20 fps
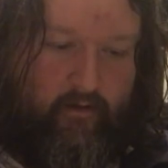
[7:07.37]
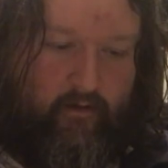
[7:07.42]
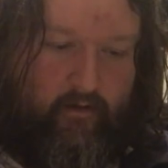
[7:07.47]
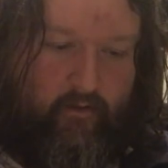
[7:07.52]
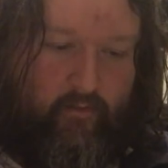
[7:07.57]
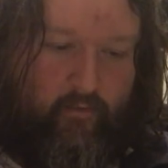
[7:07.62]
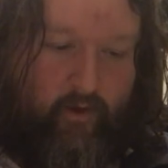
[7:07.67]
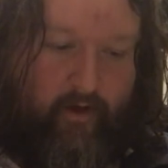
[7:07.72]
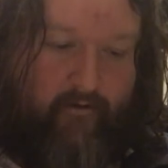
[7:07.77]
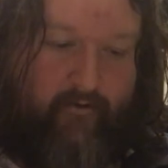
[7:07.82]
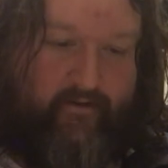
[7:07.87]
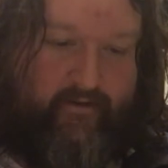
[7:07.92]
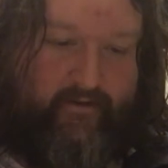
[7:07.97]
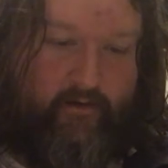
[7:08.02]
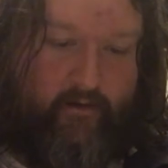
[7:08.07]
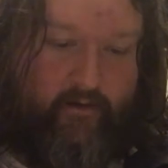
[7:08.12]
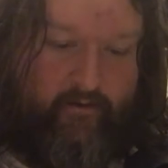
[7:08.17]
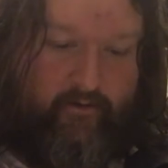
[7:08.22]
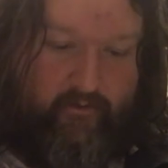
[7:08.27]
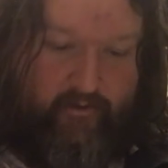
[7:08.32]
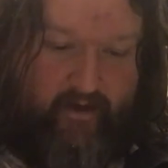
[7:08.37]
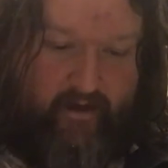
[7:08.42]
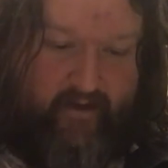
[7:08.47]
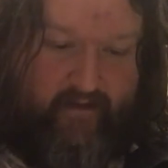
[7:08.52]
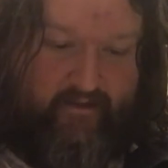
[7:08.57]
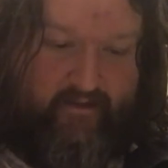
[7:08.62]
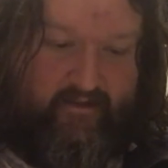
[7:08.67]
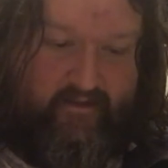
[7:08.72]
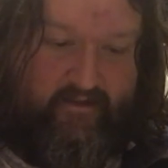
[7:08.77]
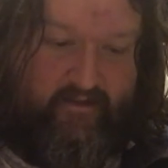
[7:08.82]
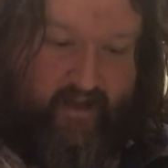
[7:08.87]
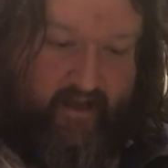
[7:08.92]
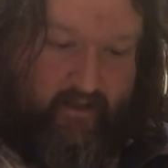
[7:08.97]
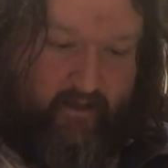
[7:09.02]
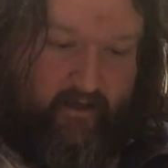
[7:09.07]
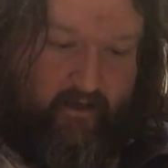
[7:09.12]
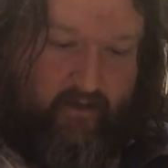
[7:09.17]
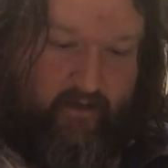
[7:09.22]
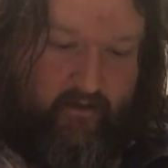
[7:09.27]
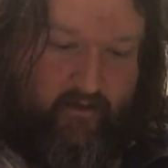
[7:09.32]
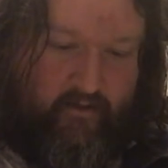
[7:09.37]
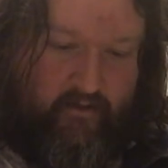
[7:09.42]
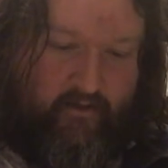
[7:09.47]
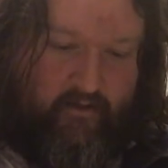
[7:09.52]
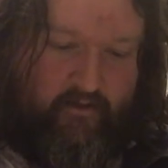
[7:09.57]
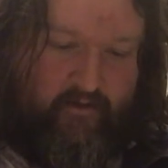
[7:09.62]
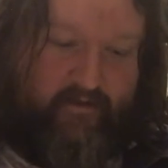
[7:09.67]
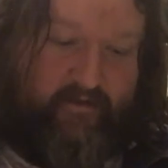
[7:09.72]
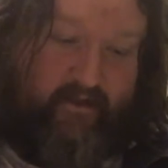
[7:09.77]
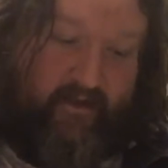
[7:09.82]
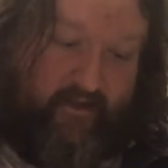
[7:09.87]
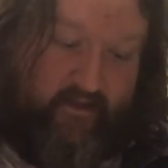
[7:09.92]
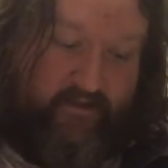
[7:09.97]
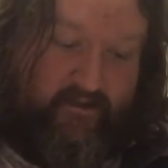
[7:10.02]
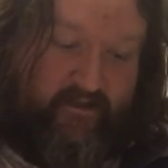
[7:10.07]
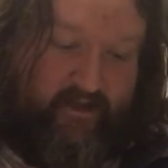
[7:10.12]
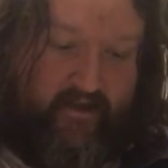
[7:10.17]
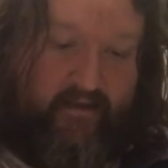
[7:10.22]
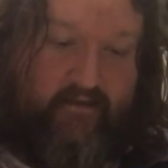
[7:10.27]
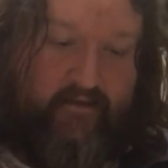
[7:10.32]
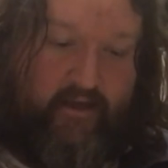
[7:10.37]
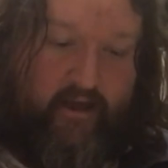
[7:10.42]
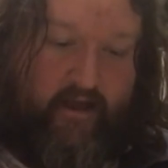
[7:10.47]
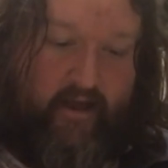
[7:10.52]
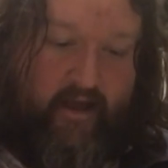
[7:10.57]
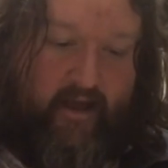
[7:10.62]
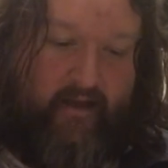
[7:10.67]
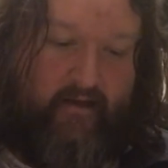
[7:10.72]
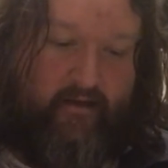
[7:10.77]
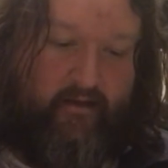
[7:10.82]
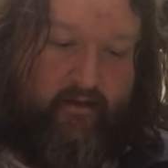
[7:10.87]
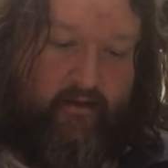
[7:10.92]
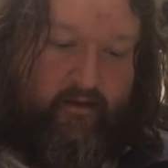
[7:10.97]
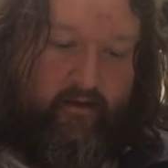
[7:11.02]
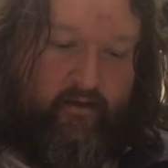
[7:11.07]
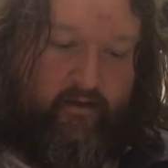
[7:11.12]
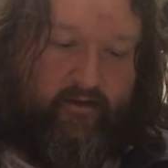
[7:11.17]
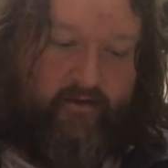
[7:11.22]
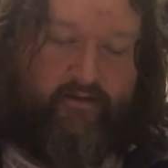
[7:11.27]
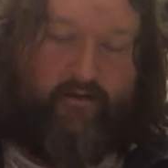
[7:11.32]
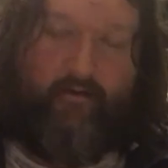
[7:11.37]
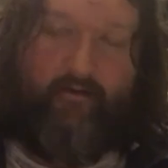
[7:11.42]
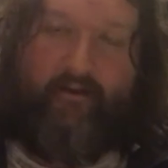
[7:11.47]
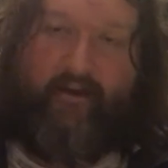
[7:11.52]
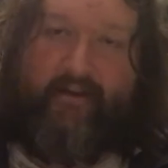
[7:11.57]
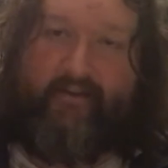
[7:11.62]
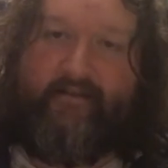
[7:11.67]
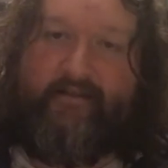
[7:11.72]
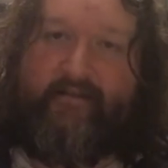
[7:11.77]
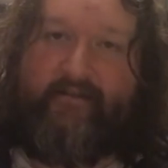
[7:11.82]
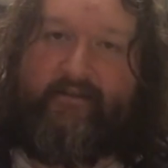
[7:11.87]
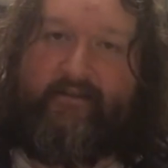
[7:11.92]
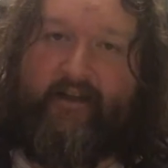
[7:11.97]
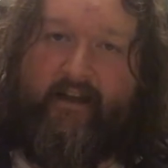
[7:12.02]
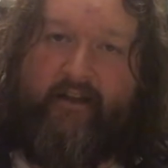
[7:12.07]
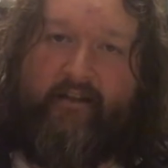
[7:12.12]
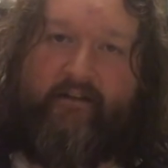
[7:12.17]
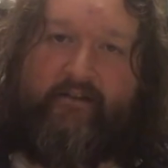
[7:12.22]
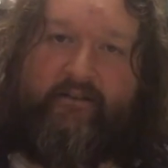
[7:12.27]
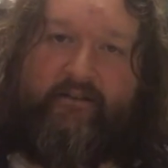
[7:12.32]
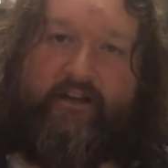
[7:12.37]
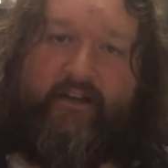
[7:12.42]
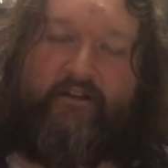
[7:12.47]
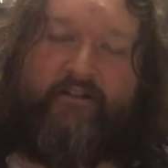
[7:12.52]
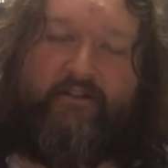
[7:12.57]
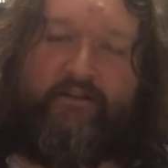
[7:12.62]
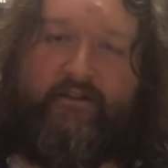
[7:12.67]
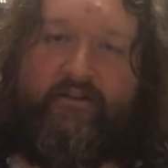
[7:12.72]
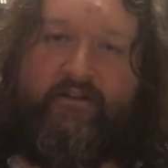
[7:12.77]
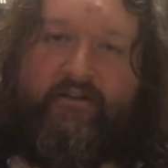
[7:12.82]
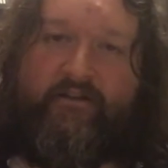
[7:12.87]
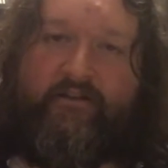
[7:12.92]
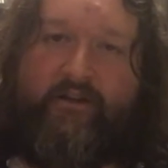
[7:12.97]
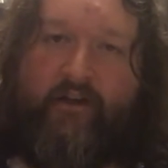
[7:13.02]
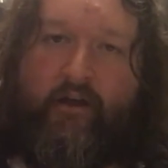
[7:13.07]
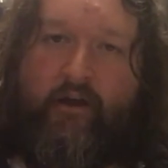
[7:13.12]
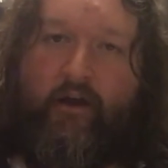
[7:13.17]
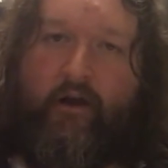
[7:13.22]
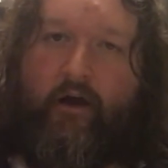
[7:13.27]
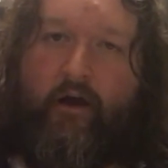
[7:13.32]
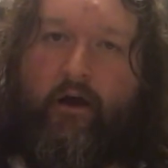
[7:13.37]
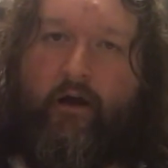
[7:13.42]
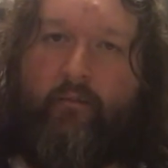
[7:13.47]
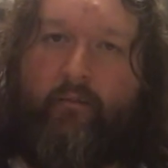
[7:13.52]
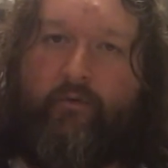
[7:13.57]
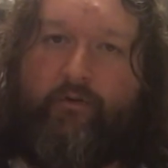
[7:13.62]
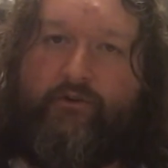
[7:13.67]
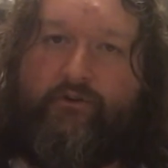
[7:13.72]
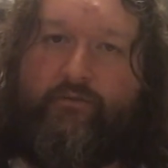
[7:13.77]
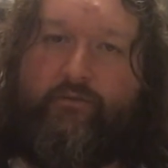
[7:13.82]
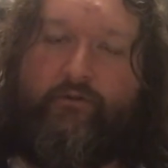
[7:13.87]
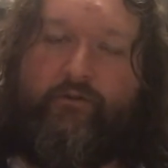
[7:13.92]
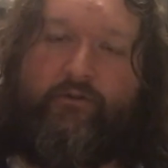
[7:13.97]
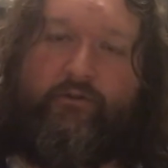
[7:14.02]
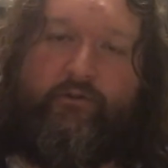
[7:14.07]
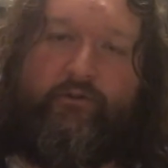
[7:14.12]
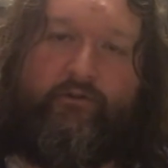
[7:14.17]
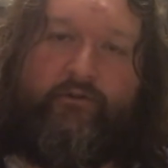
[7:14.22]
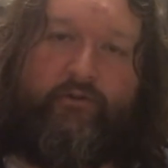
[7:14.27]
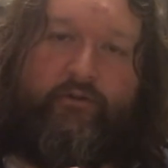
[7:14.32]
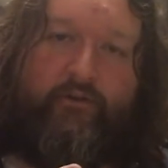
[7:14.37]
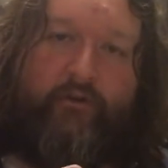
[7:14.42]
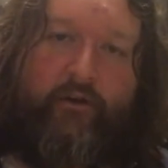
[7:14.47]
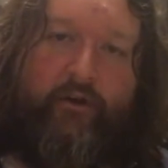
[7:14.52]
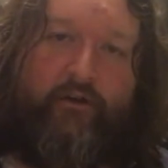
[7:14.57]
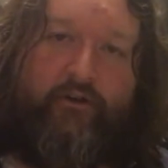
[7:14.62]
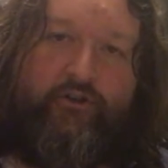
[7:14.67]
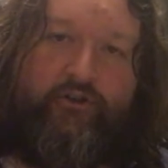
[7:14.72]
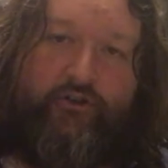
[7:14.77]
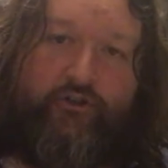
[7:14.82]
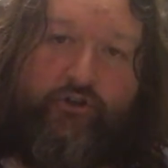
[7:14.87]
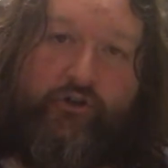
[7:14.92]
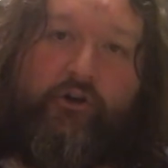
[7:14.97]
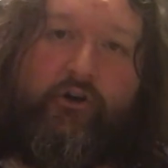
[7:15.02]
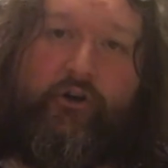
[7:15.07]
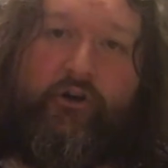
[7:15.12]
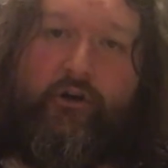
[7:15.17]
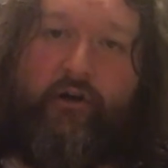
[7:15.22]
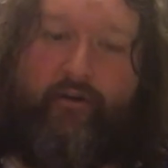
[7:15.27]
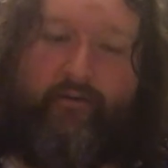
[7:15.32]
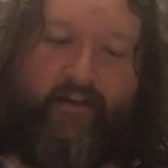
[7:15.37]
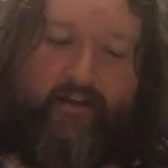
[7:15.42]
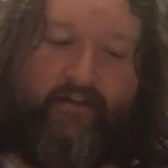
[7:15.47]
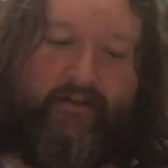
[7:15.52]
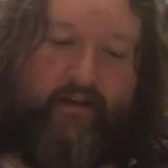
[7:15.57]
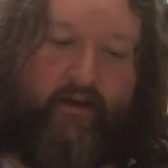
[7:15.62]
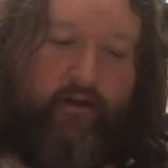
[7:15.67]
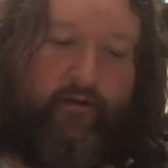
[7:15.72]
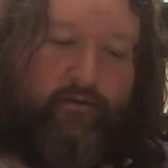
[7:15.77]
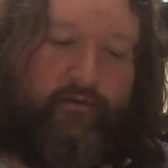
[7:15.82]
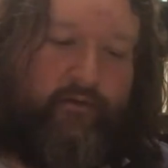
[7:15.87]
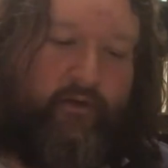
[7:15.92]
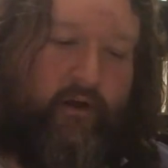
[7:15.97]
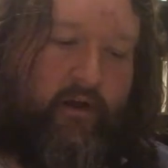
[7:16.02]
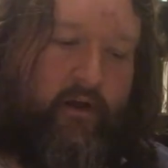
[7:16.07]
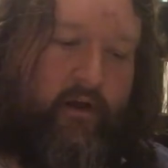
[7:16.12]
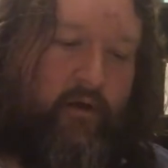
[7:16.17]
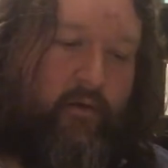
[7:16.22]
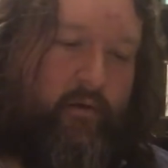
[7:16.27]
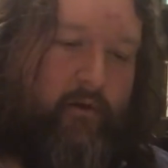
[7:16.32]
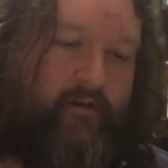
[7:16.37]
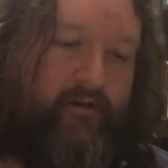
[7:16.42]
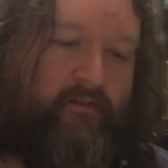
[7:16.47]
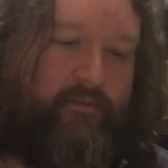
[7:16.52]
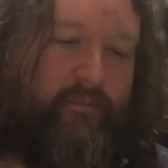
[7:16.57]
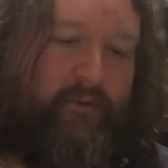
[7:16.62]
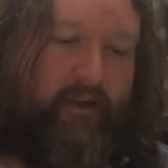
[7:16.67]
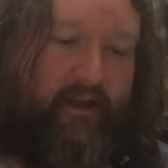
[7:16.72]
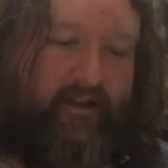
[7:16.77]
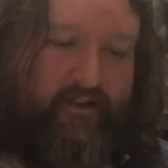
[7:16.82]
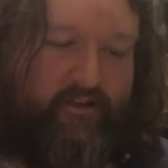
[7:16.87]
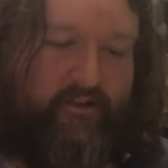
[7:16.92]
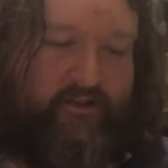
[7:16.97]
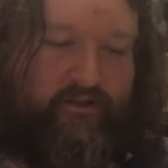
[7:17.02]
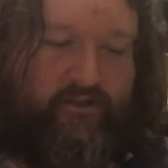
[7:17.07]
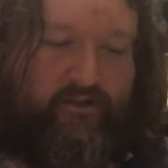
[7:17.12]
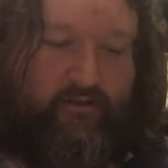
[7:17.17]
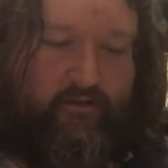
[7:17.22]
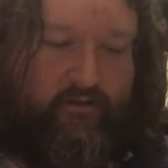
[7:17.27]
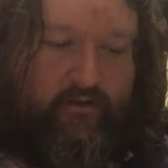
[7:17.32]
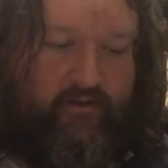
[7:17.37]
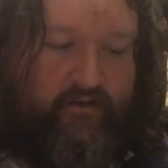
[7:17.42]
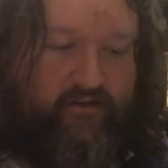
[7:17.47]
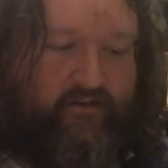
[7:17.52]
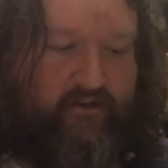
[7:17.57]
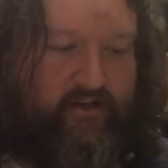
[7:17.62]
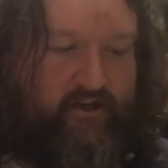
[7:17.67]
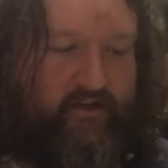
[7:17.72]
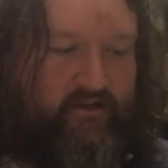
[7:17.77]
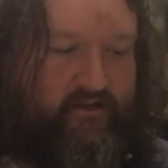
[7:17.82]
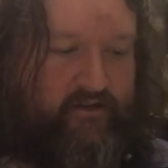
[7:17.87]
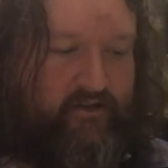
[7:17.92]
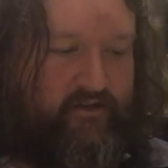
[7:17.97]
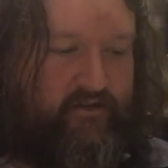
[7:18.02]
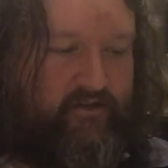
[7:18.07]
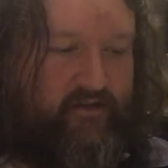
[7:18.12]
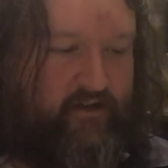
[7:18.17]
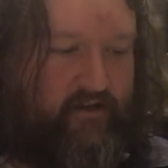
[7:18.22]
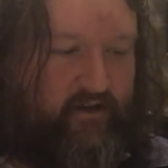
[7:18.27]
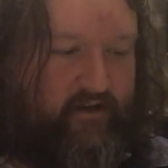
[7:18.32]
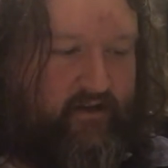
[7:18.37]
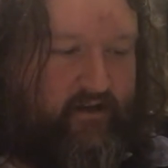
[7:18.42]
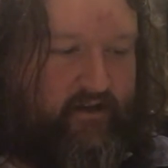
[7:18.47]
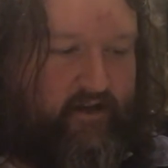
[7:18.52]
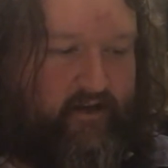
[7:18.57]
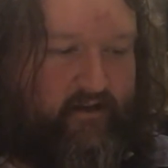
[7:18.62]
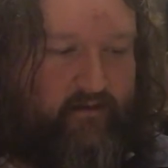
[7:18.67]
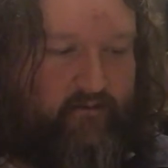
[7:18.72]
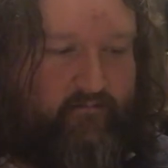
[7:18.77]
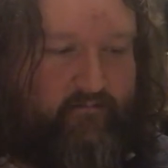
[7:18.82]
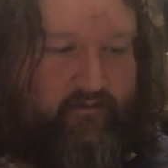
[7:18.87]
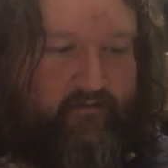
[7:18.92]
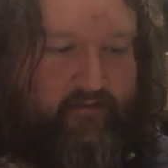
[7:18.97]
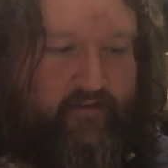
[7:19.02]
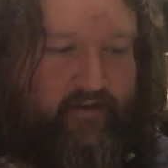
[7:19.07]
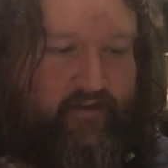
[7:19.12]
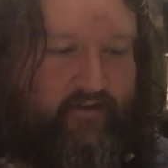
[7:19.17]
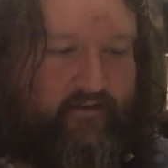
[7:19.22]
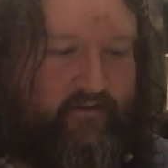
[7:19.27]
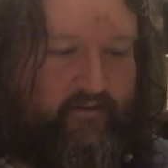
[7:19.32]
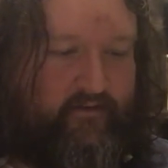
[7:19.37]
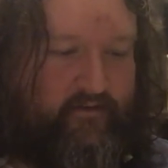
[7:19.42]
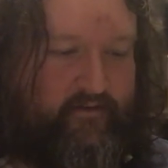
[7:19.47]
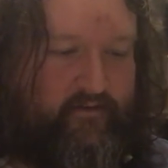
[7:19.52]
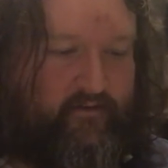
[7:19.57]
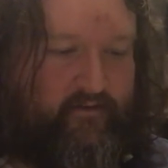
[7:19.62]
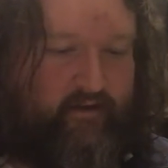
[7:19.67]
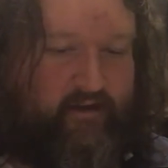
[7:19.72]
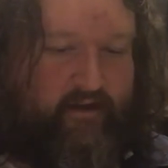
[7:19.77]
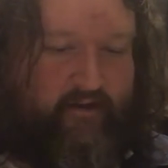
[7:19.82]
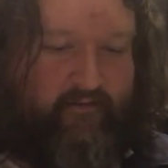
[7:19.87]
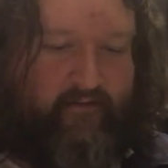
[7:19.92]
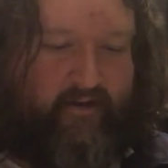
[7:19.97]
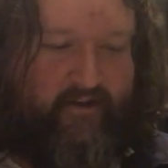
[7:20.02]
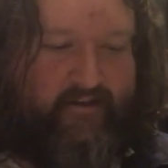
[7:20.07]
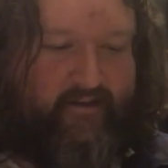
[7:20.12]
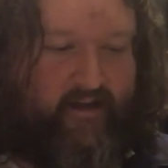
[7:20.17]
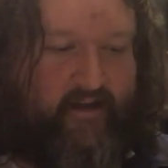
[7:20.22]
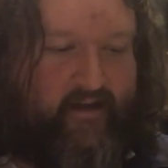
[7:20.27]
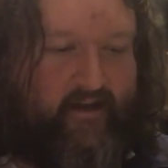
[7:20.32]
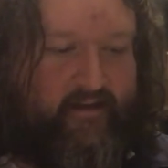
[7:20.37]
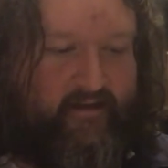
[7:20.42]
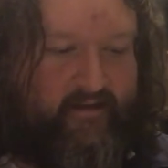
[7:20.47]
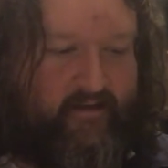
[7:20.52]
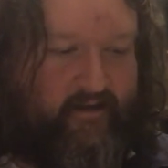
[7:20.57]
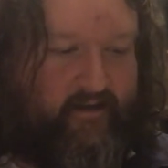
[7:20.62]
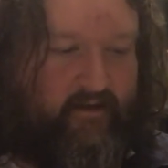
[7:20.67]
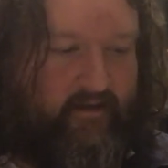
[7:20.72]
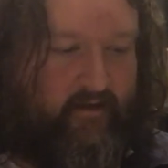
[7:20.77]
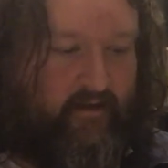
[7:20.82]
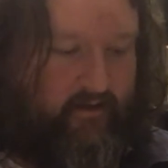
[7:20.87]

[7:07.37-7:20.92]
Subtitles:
Whereas on the other hand, Stella shakes her head. So again, Stella's gestures are much more sure of herself, whereas Blanche's gestures kind of reveals kind of anxiety.